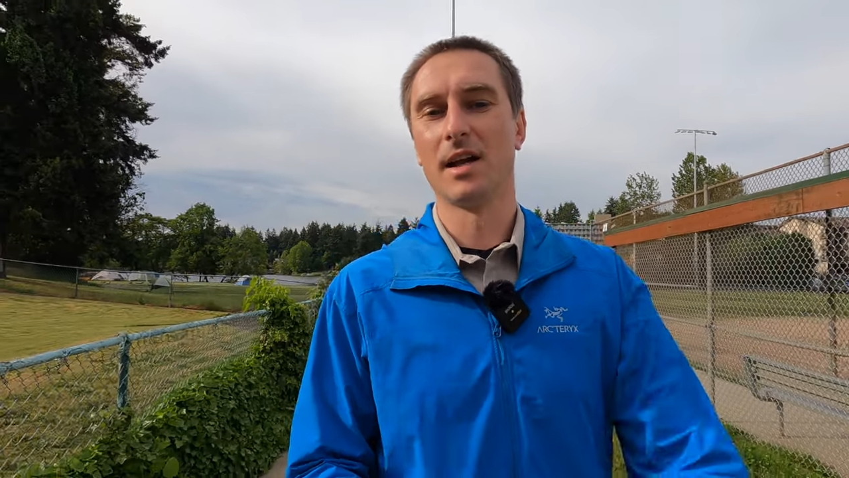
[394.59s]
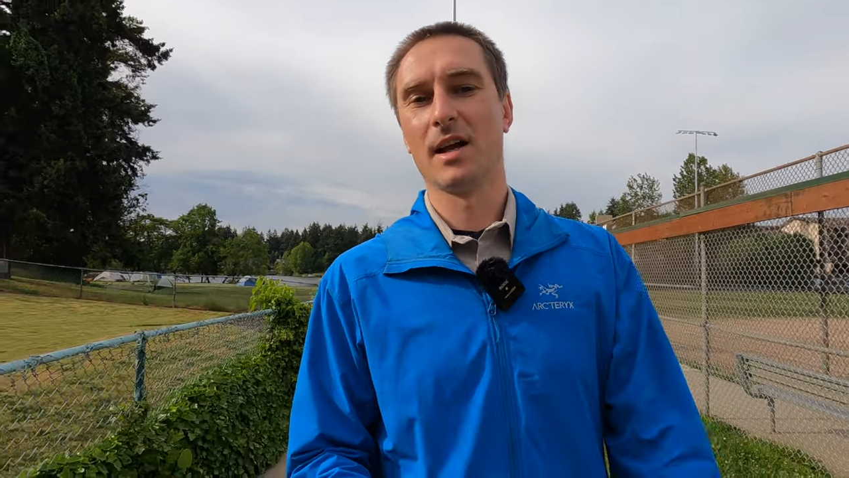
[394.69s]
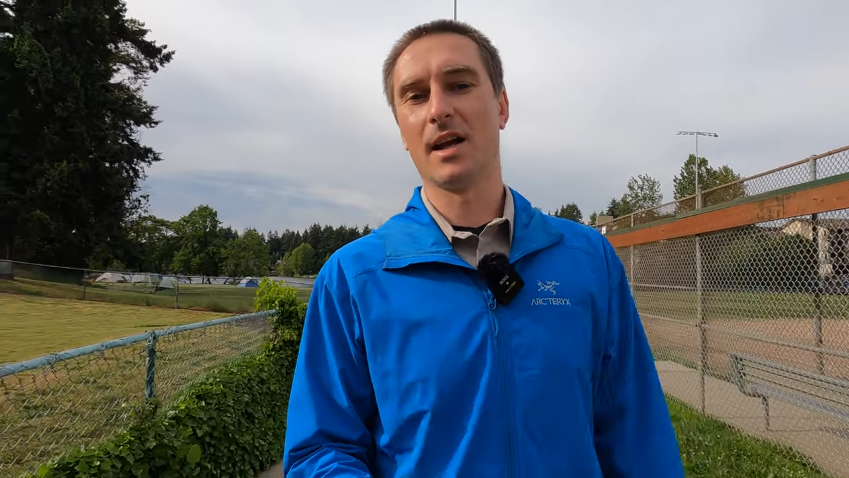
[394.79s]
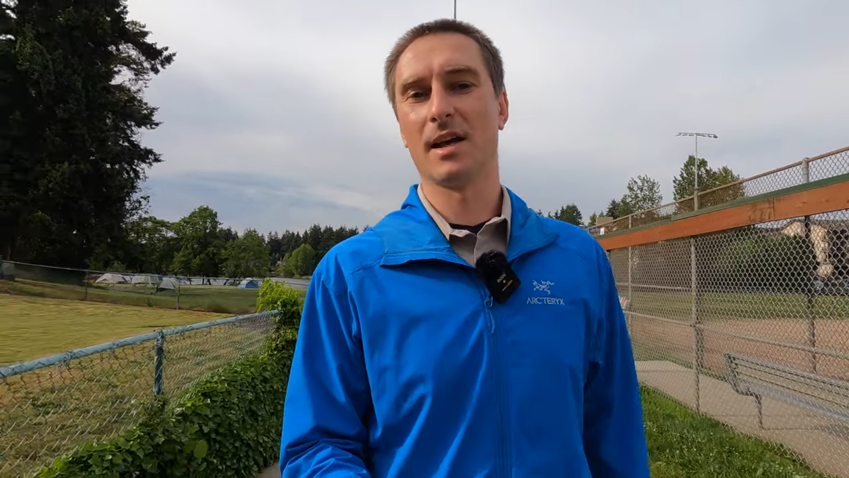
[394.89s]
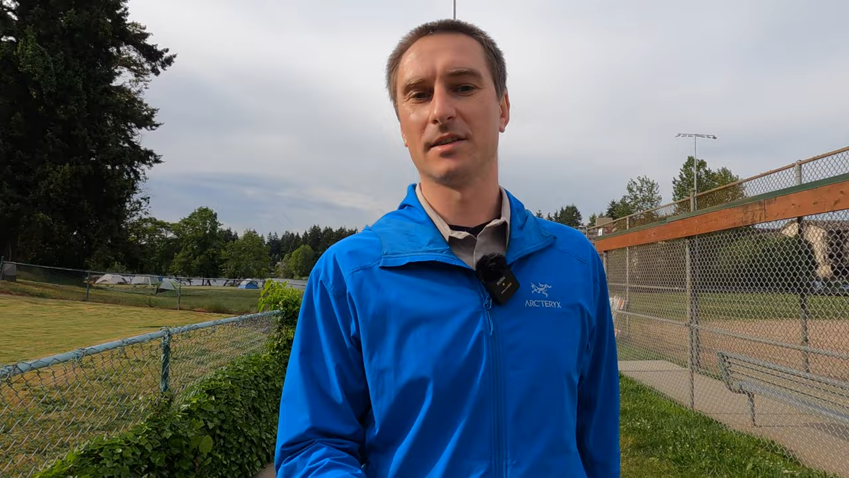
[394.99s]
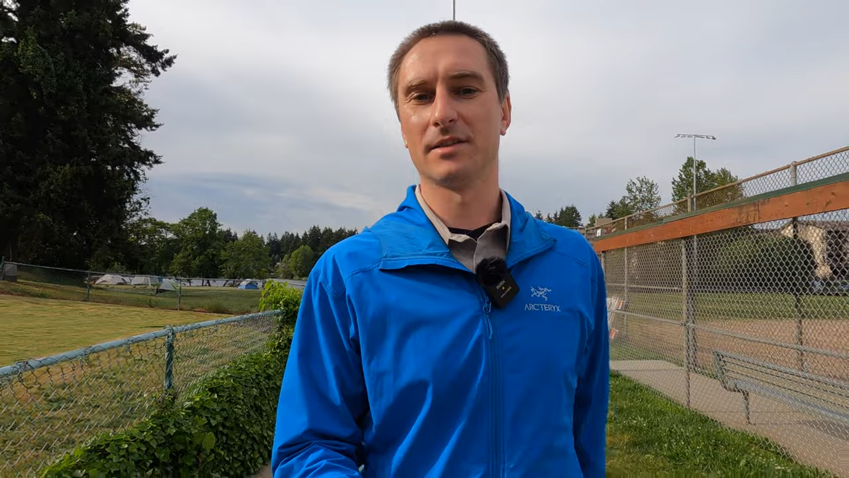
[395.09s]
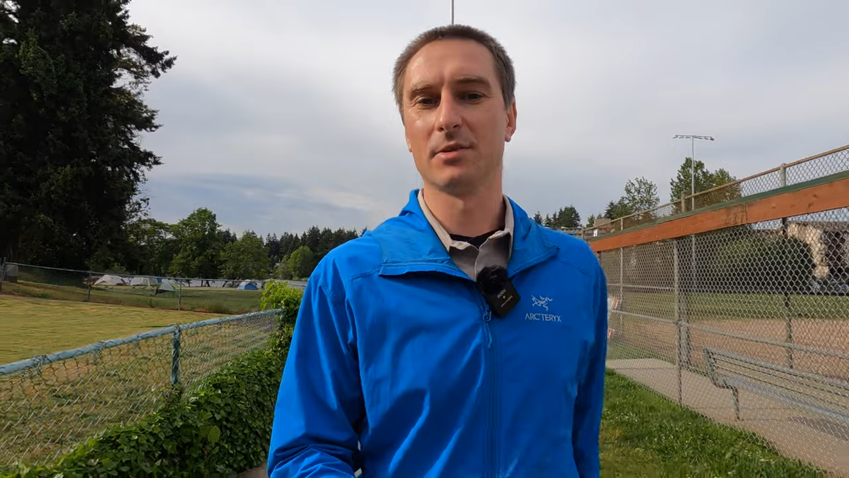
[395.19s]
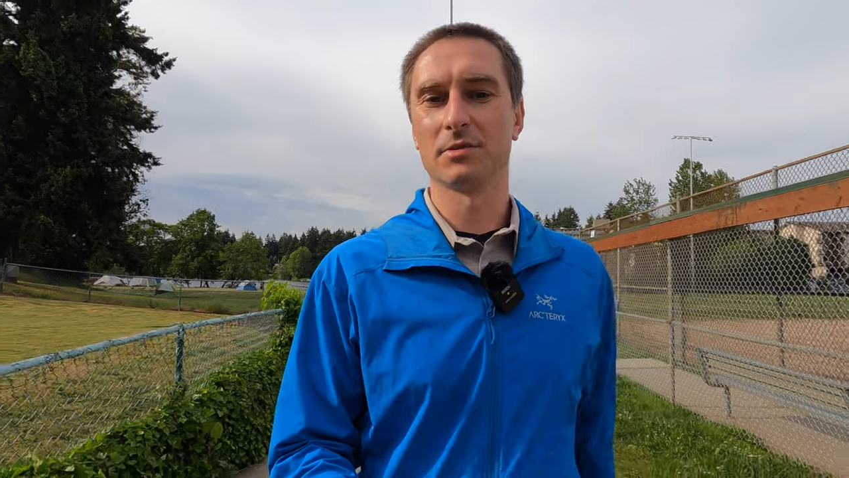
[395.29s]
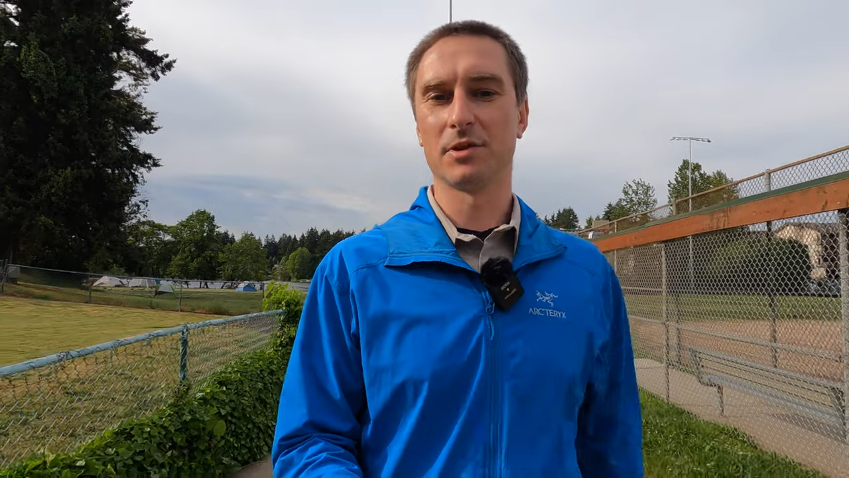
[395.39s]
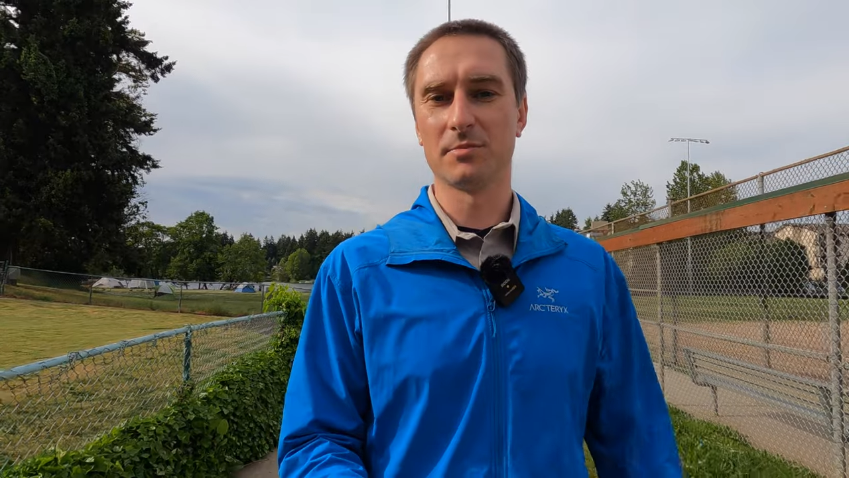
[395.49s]
and they
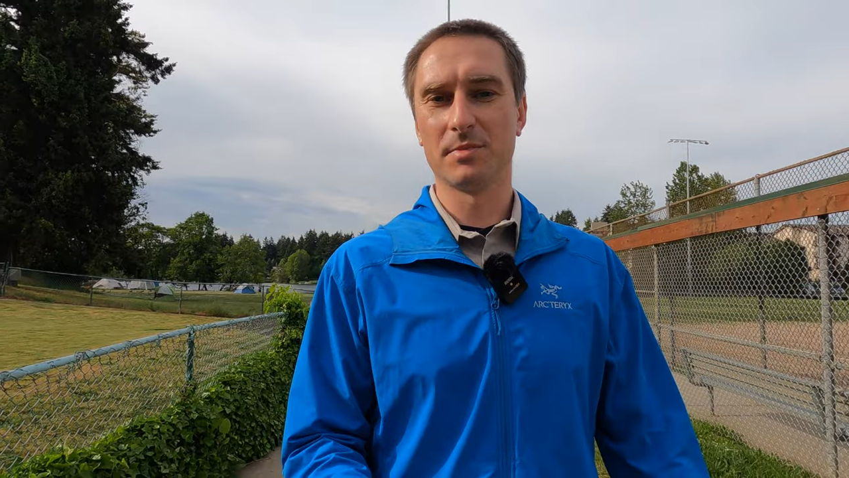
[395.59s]
will not